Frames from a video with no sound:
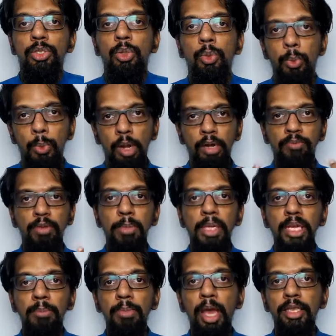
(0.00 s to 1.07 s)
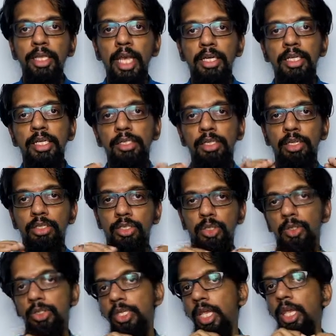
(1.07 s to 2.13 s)
So what we mean by that is,
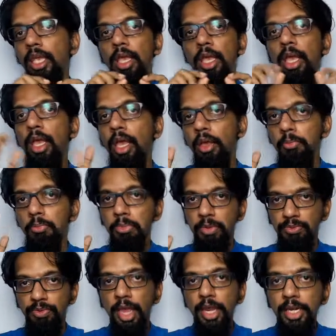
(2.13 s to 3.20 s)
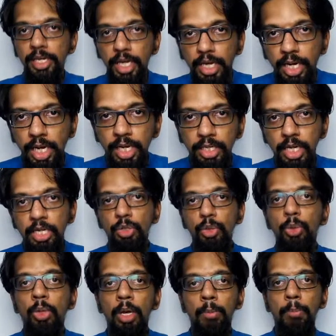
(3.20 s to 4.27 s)
so say if we are interconnecting
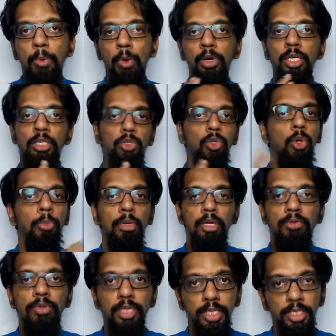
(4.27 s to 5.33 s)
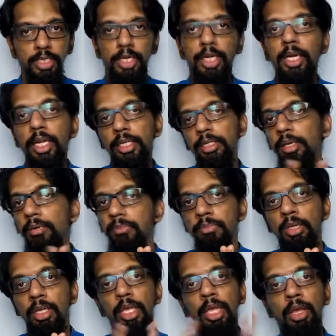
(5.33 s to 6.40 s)
two components, normally we interconnect
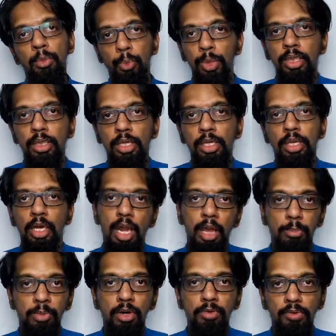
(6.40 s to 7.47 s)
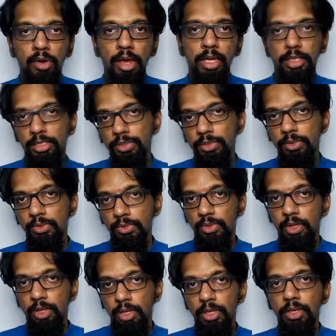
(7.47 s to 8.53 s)
them with a number of wires.
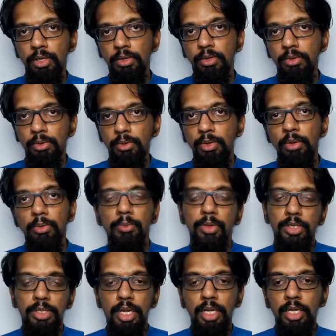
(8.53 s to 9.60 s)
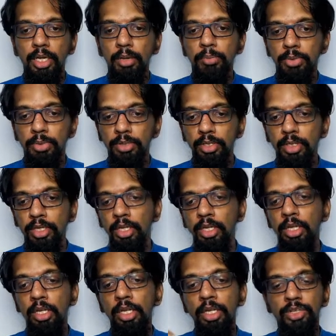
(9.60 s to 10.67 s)
So inside a computer.
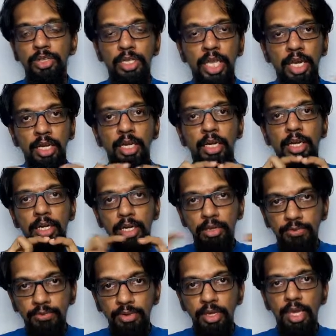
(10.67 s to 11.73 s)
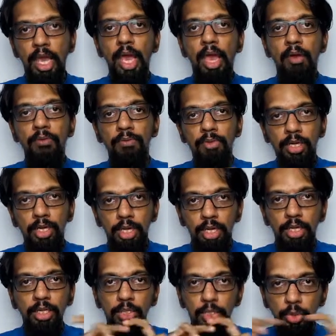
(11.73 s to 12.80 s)
So then if we have
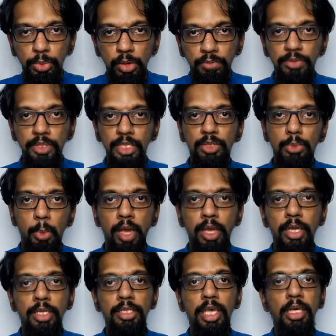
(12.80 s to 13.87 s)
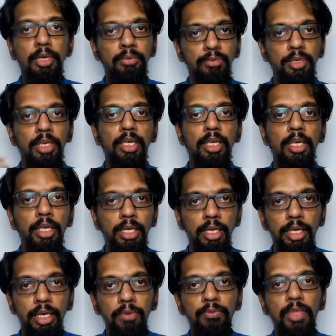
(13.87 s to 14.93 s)
a group of these wires and if we
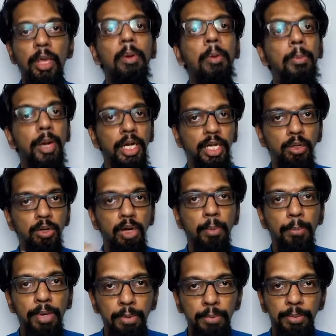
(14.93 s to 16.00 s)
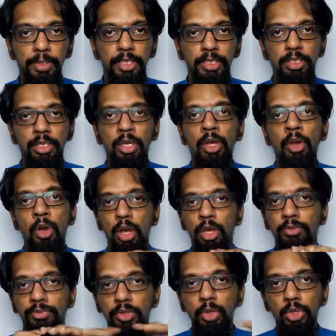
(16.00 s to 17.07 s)
give them a particular purpose, or
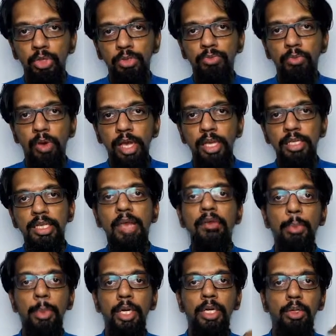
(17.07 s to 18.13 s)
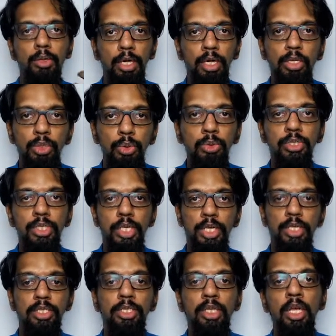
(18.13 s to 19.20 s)
if those wires have a particular
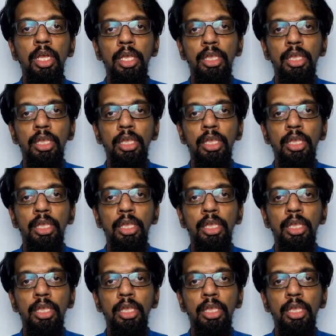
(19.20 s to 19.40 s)
usage,